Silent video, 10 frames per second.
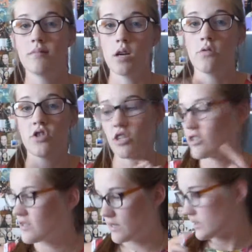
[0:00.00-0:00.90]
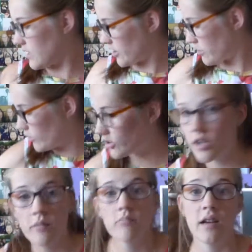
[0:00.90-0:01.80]
Don't jinx it. Touch wood.
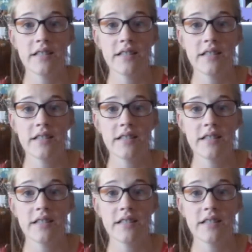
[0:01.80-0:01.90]
I